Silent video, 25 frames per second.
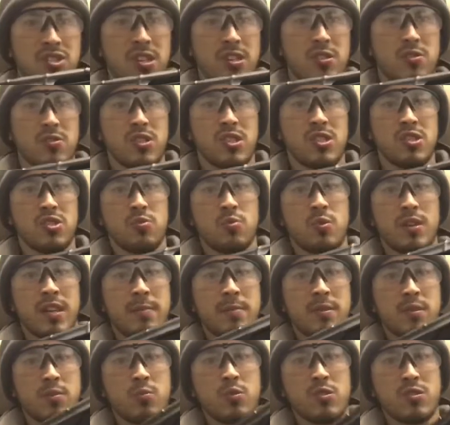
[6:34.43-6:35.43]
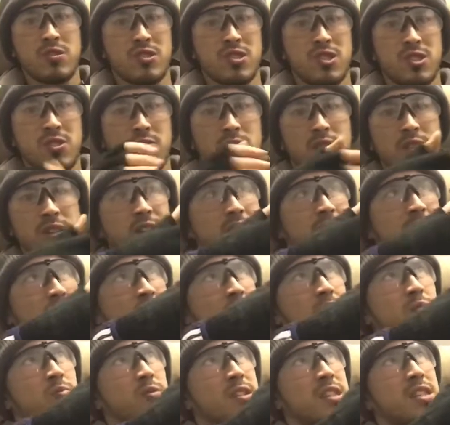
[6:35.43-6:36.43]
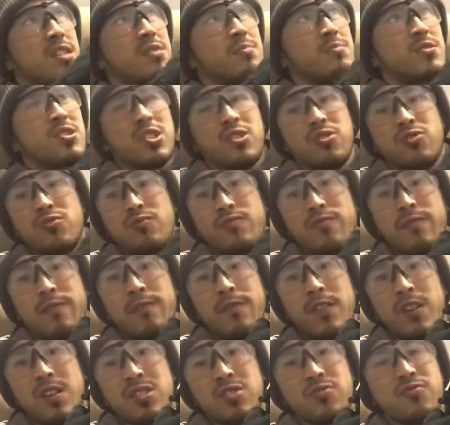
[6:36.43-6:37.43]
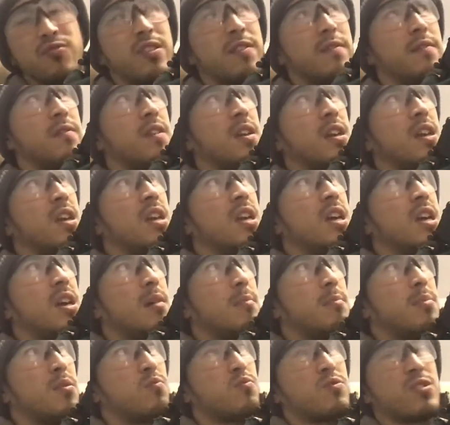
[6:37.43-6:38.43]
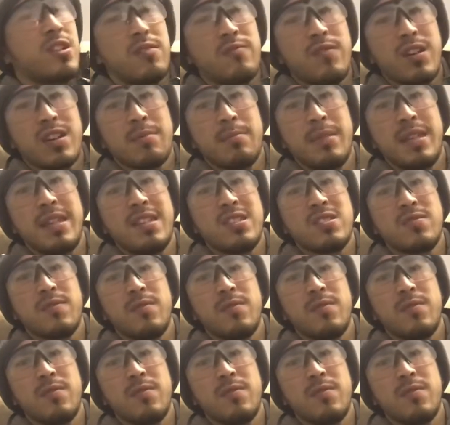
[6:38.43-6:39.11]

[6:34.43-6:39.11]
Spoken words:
on, you can do whatever you want to, okay, when it comes to your first grip. But would I recommend this for a